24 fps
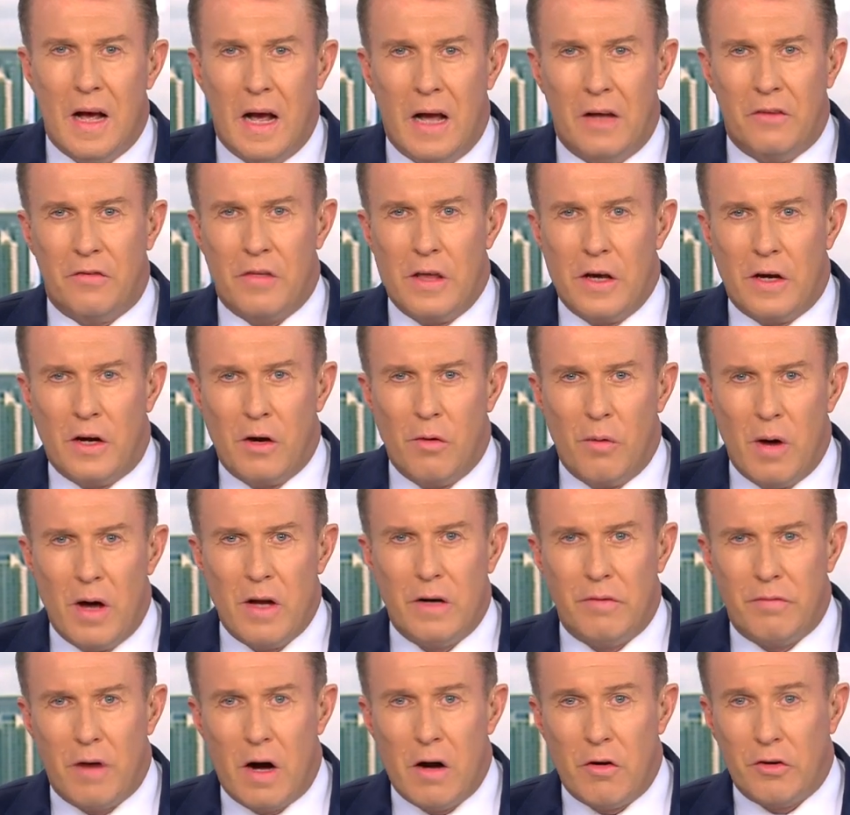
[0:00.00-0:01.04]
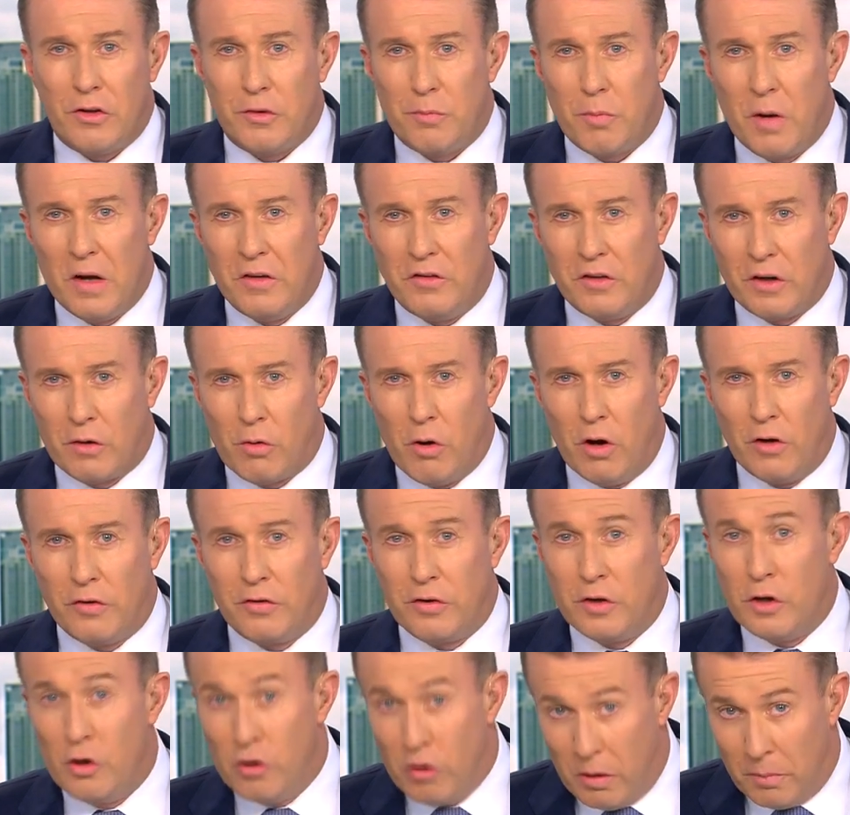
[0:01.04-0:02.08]
As the coronavirus spreads
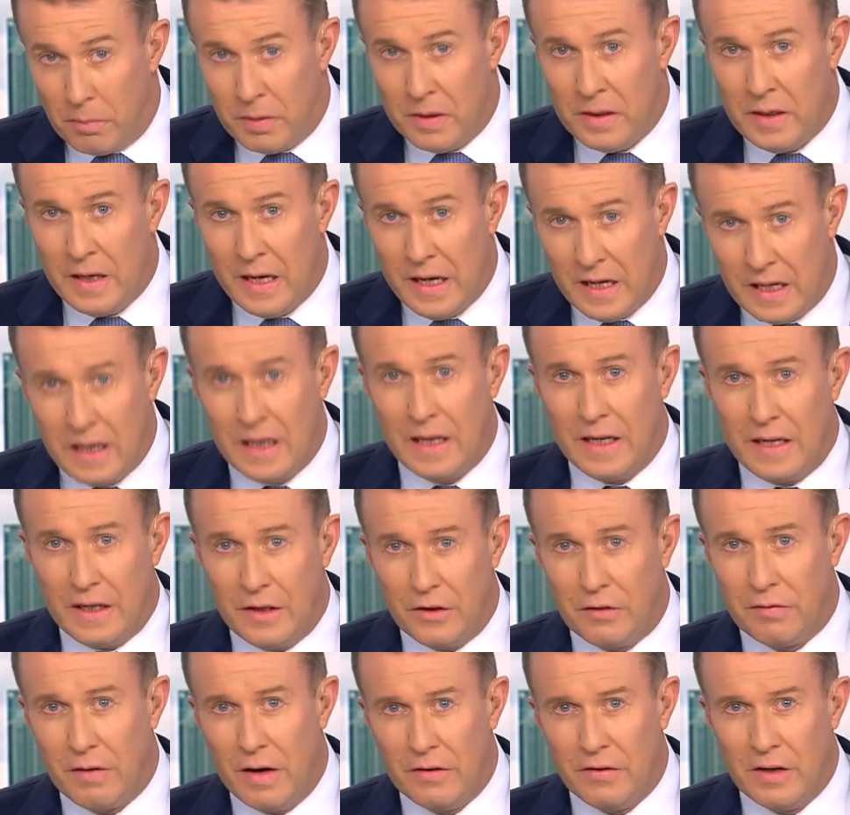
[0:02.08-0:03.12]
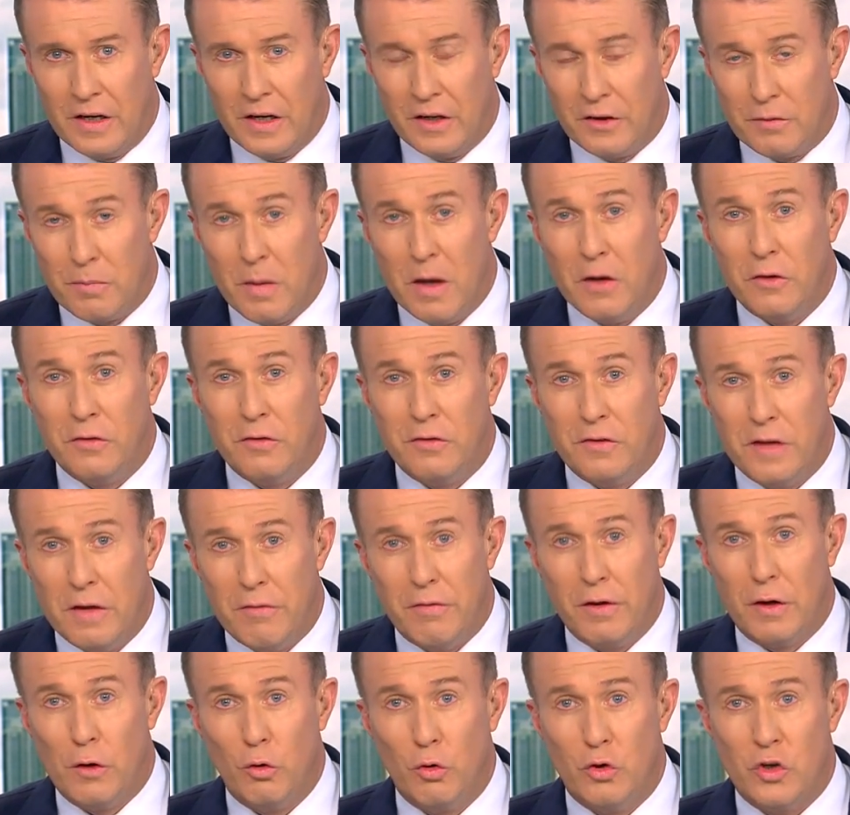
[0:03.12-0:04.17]
across Europe, Italy is facing its most
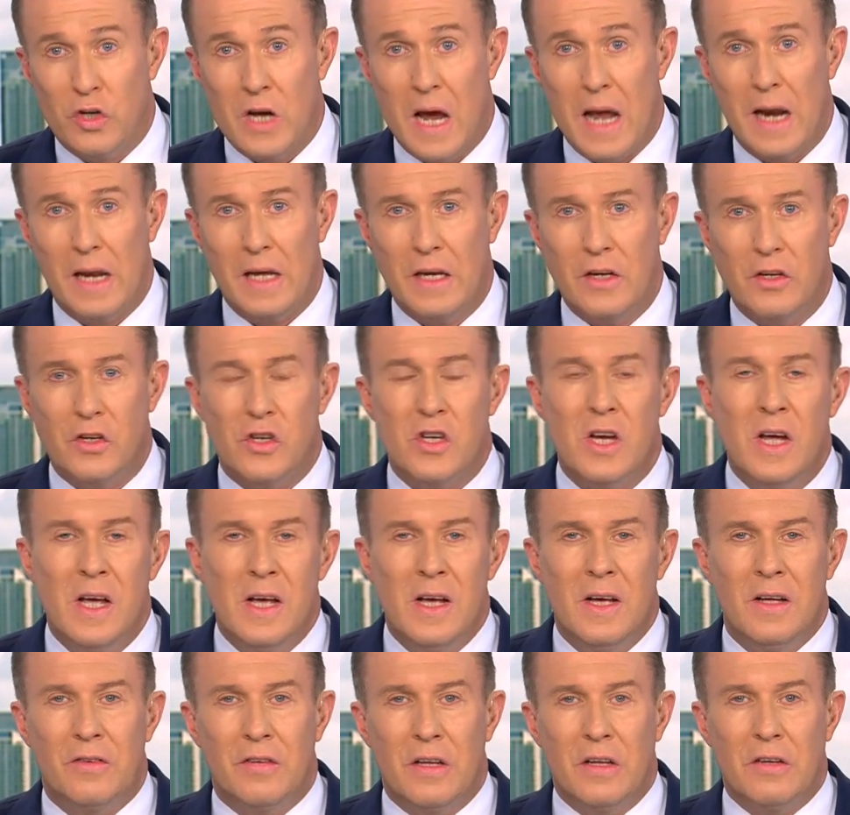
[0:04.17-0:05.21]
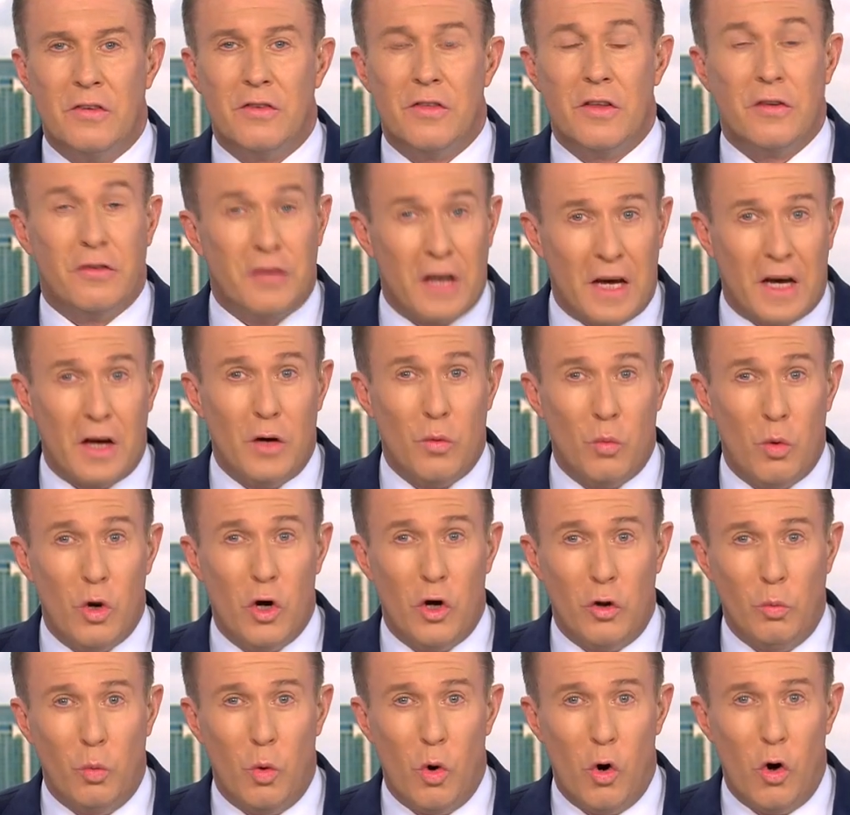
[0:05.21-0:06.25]
difficult challenge since the Second
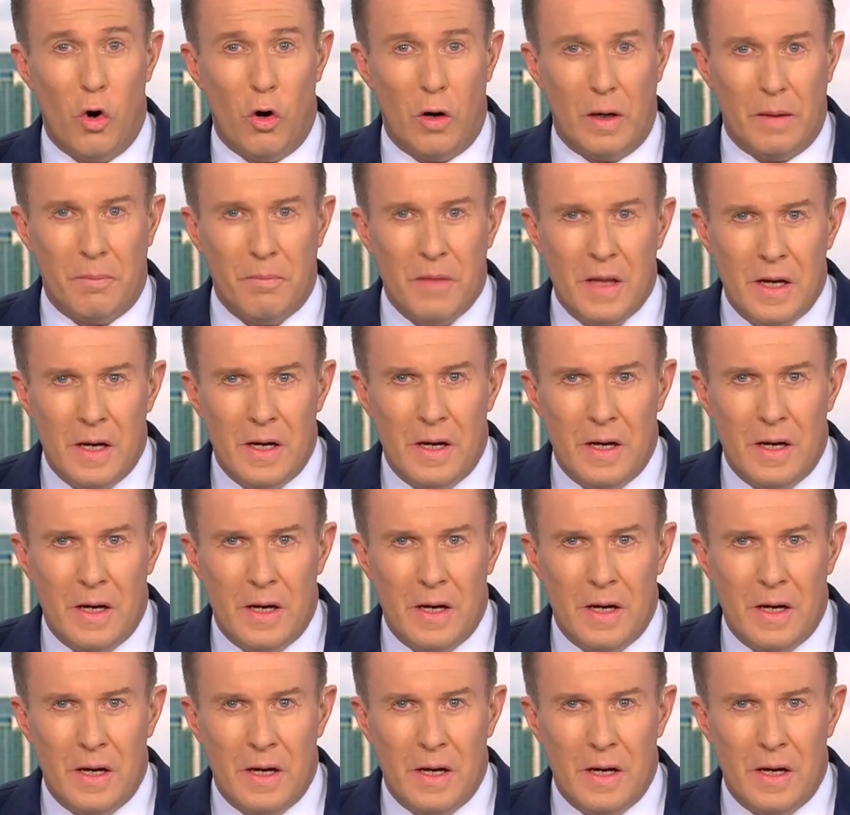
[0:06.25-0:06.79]
World War.